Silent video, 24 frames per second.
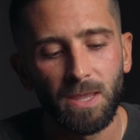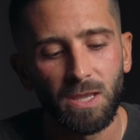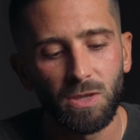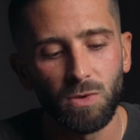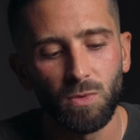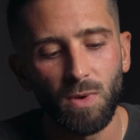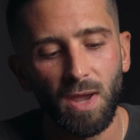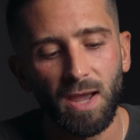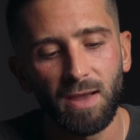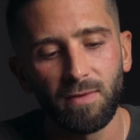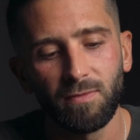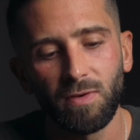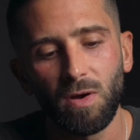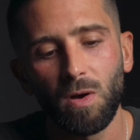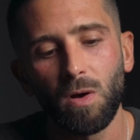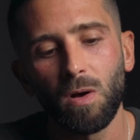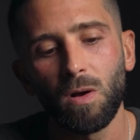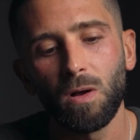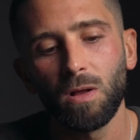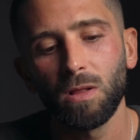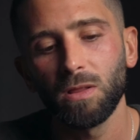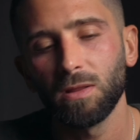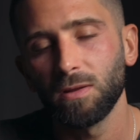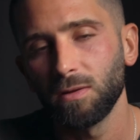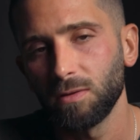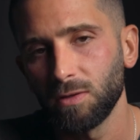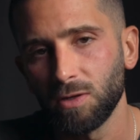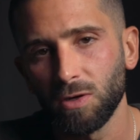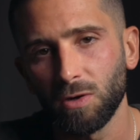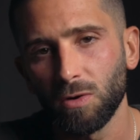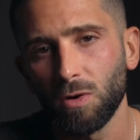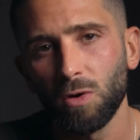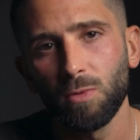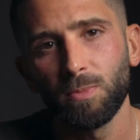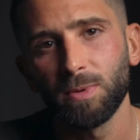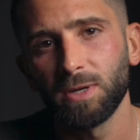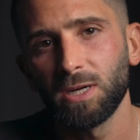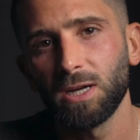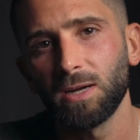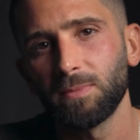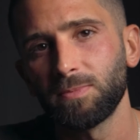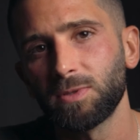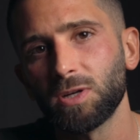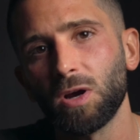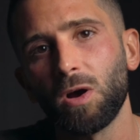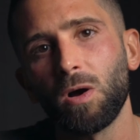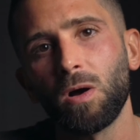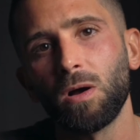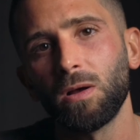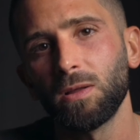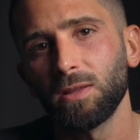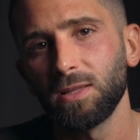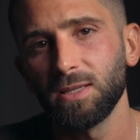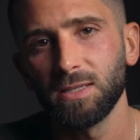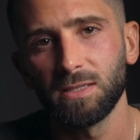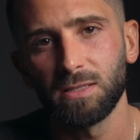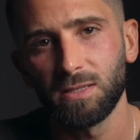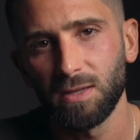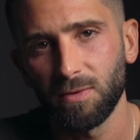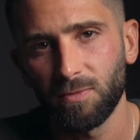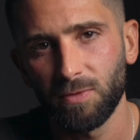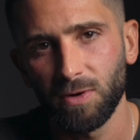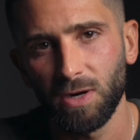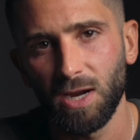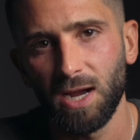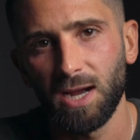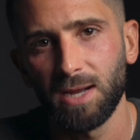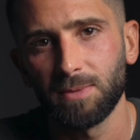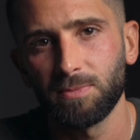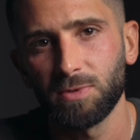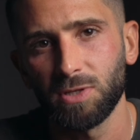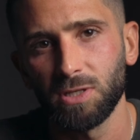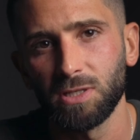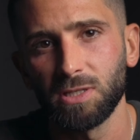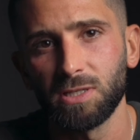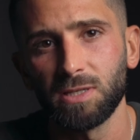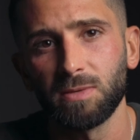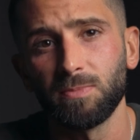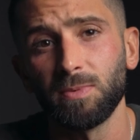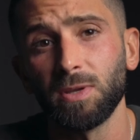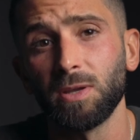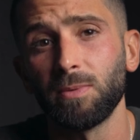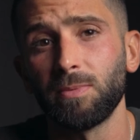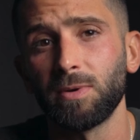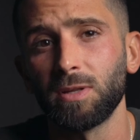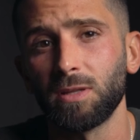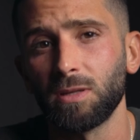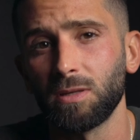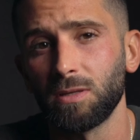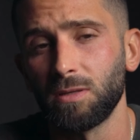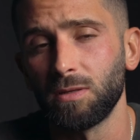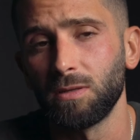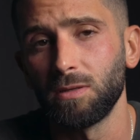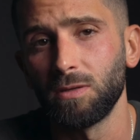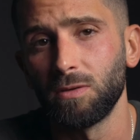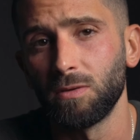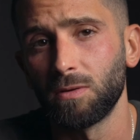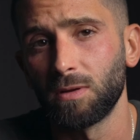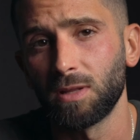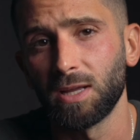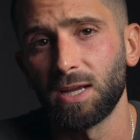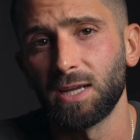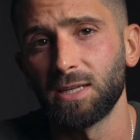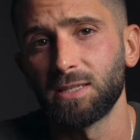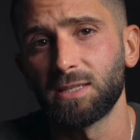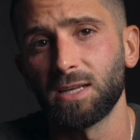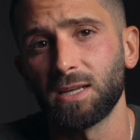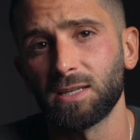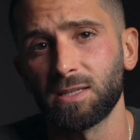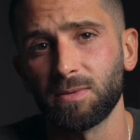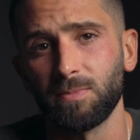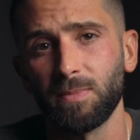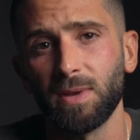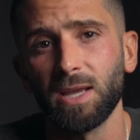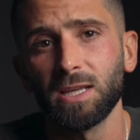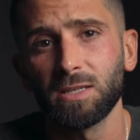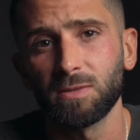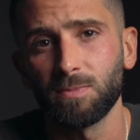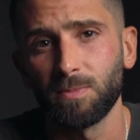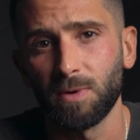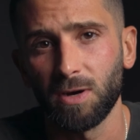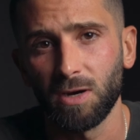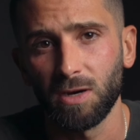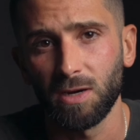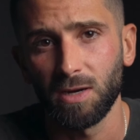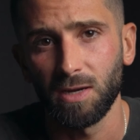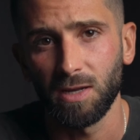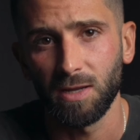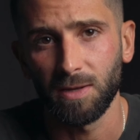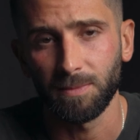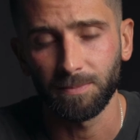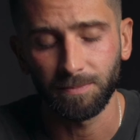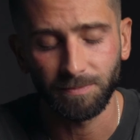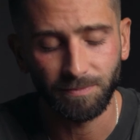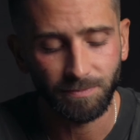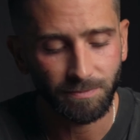you have all you're opened up to all these different options to be able to utilize SMS marketing.